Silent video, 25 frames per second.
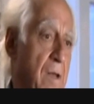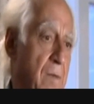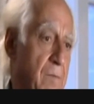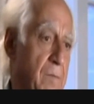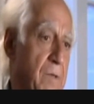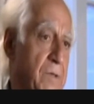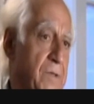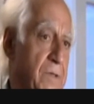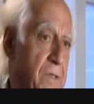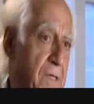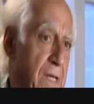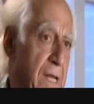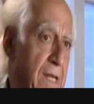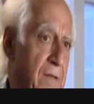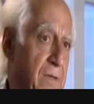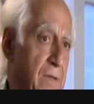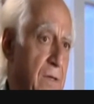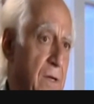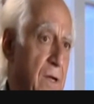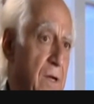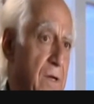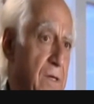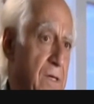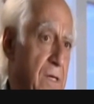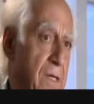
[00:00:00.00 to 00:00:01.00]
But to get the
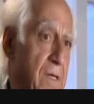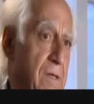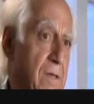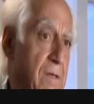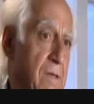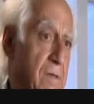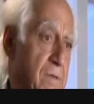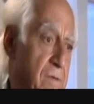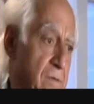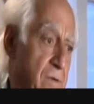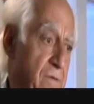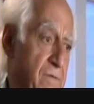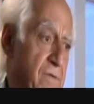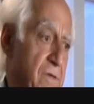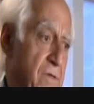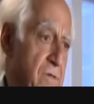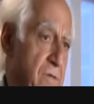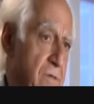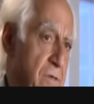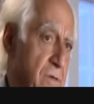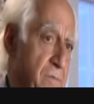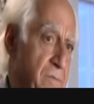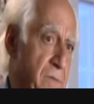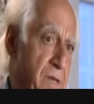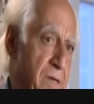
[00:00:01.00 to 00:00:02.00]
gun kill, you have to
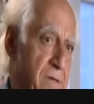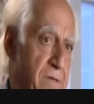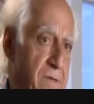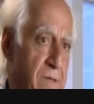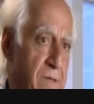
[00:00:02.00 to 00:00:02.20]
turn better